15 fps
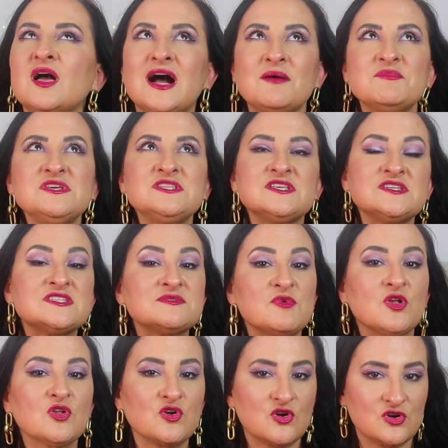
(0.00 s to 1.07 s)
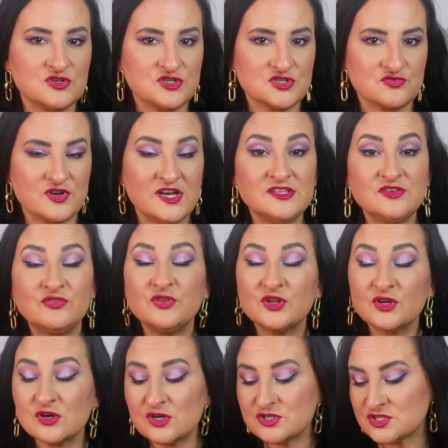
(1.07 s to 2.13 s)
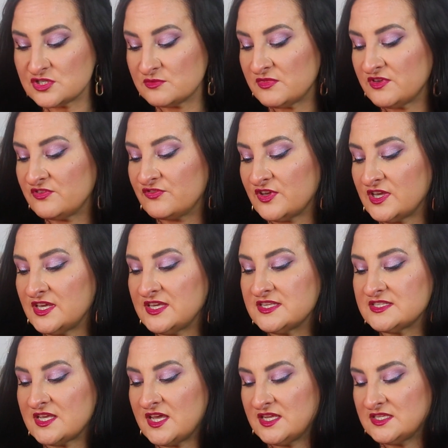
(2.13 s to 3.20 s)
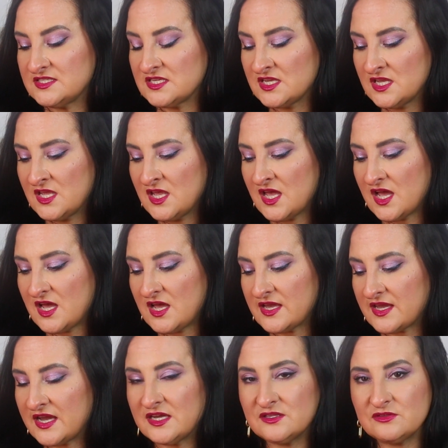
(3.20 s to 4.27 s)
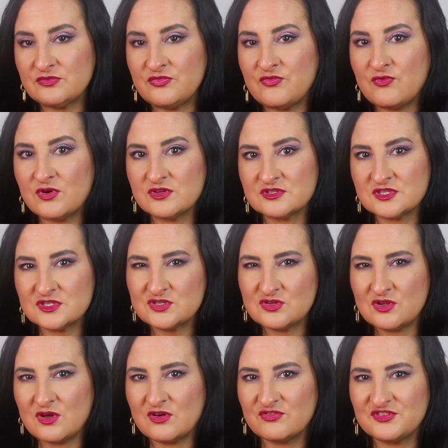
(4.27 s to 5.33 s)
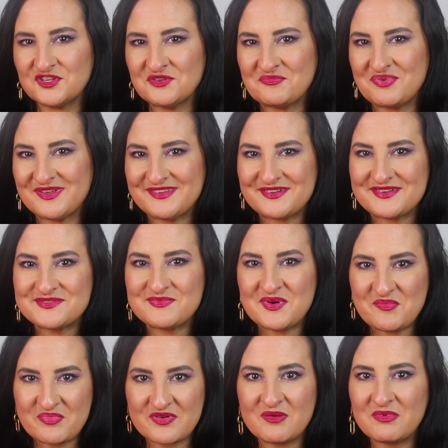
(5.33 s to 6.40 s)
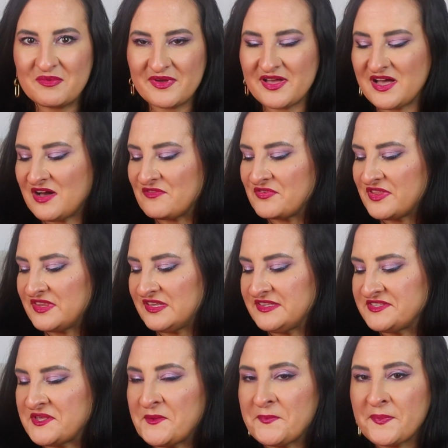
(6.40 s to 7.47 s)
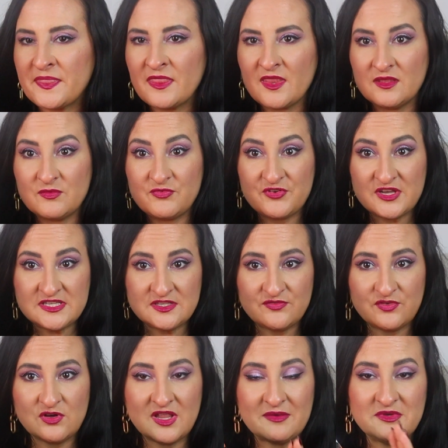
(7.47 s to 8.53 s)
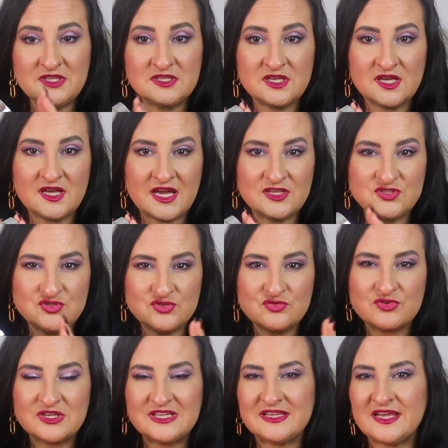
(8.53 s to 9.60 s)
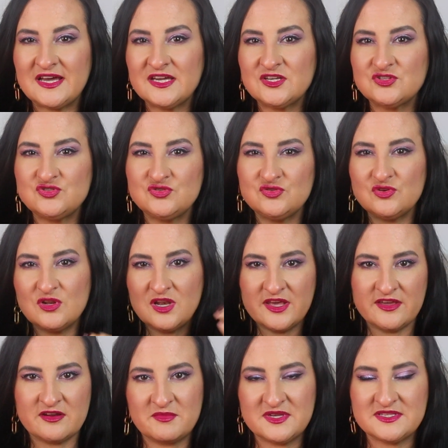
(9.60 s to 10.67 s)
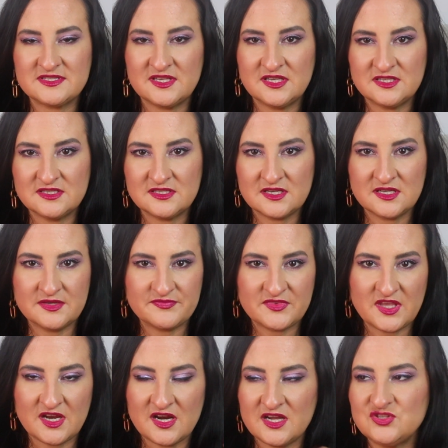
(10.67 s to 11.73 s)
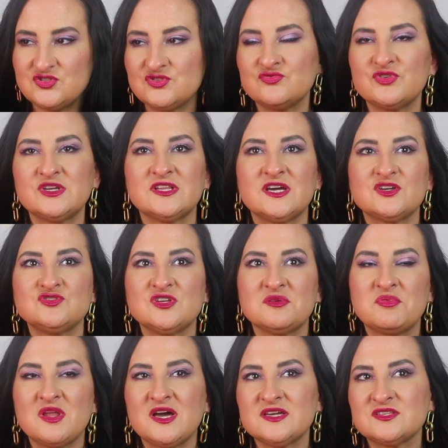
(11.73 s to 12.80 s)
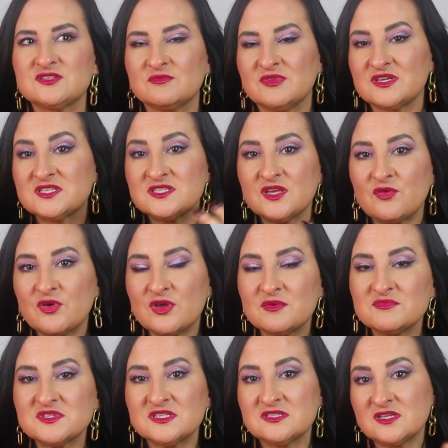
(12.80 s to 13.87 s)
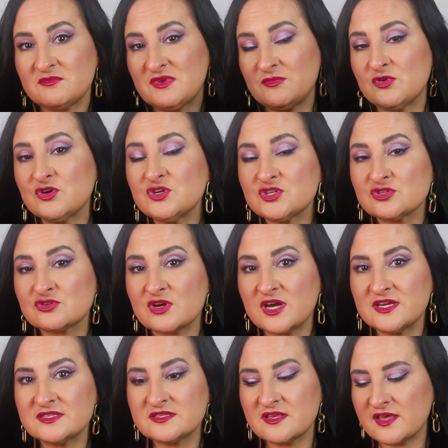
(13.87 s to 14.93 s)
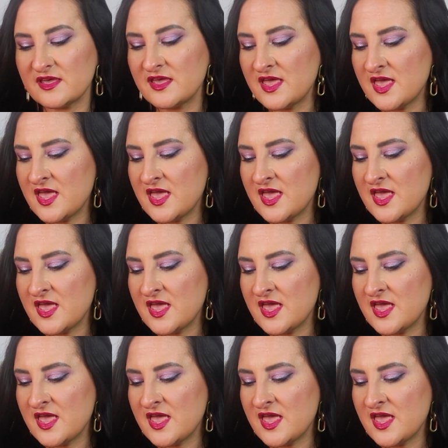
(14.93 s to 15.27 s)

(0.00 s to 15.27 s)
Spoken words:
I mean, they smell gorgeous, right? They feel gorgeous on my face and I kind of wanted to love them, but there is one problem I have with these. And first of all, I mean, I do really like to layer my skin care. I do really like to apply some like serums and then my moisturizer.